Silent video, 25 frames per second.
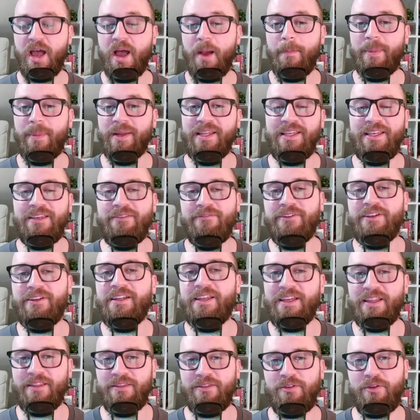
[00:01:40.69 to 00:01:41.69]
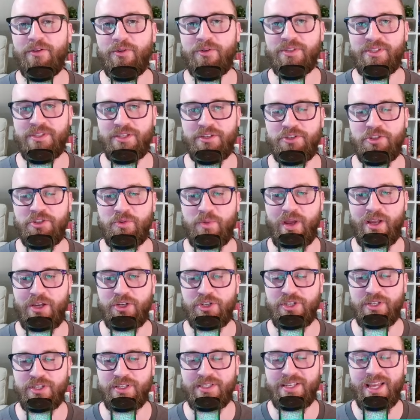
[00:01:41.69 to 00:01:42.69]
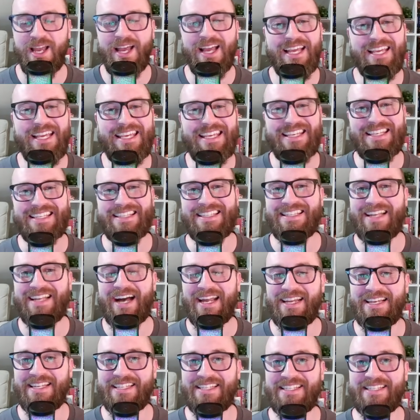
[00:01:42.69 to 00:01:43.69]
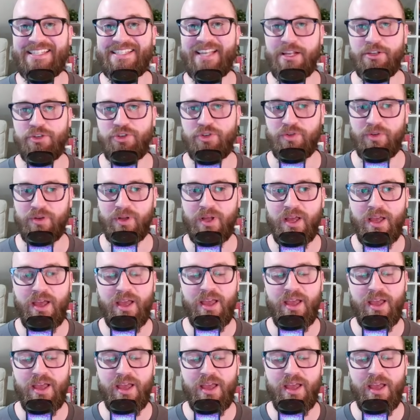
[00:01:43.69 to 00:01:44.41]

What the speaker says: But even in those situations, he is not essential.